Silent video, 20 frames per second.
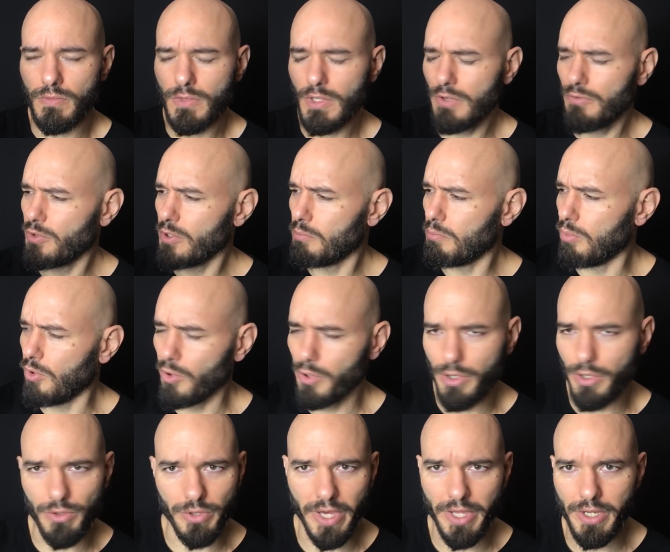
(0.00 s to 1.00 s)
if we
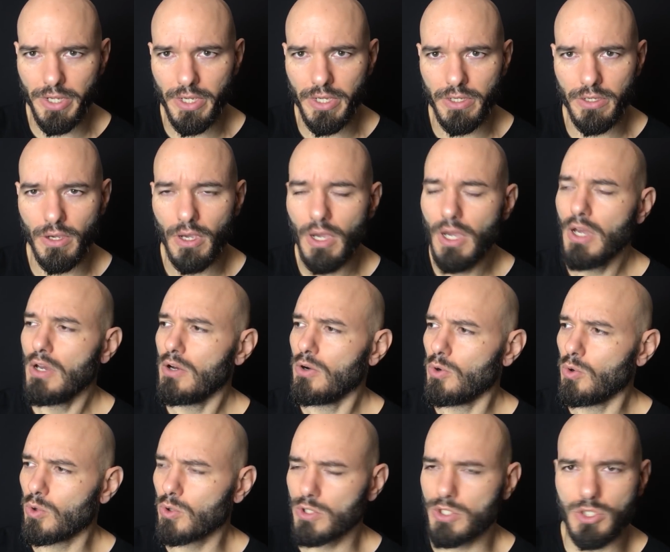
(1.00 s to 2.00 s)
boil that egg,
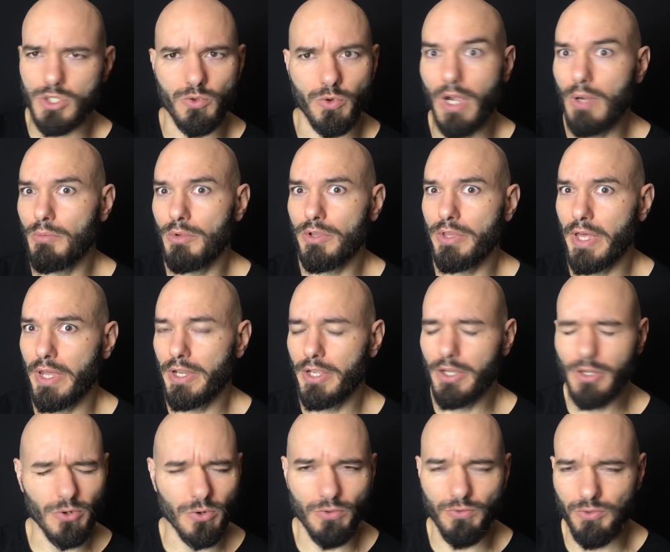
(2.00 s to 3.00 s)
or scramble that
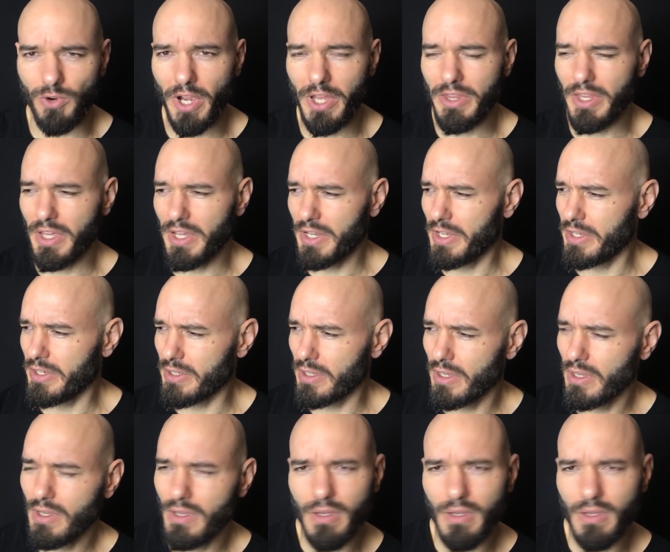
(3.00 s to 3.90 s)
egg, or fry that egg,